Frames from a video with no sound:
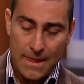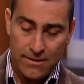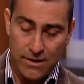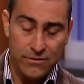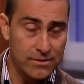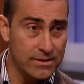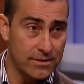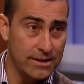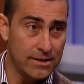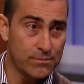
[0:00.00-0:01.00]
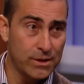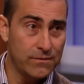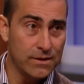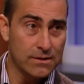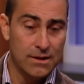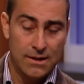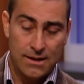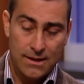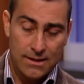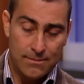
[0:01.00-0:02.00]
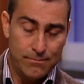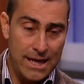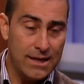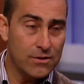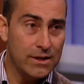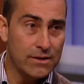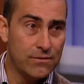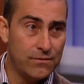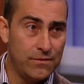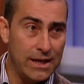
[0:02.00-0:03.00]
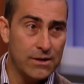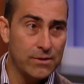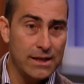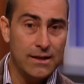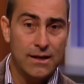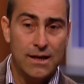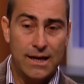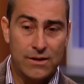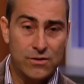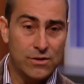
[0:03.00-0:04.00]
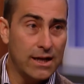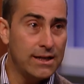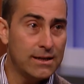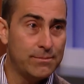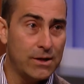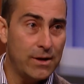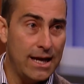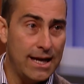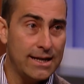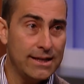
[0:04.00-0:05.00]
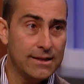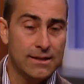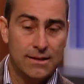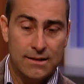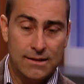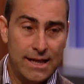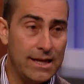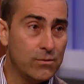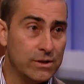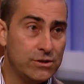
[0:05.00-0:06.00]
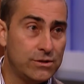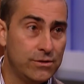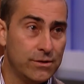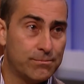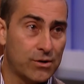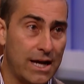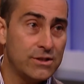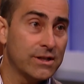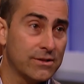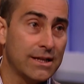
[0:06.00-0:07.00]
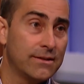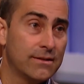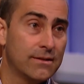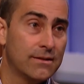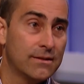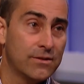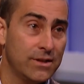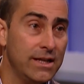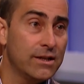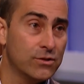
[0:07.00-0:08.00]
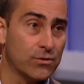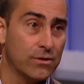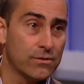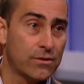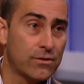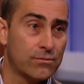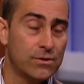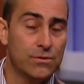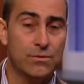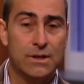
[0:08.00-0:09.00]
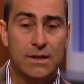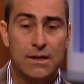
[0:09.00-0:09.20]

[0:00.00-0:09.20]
The other is the city of Springfield. The mayor is very excited about adding language to the projects that the city controls through,